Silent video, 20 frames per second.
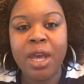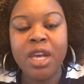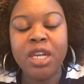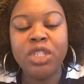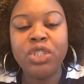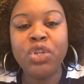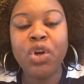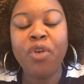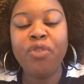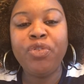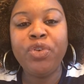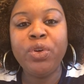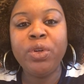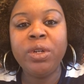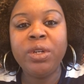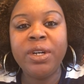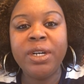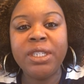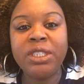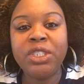So if you
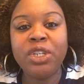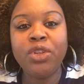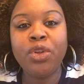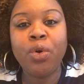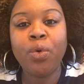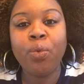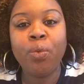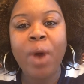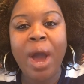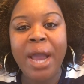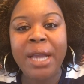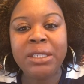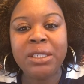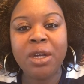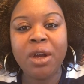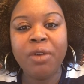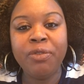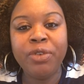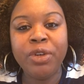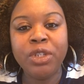look to the right
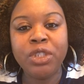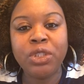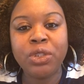of your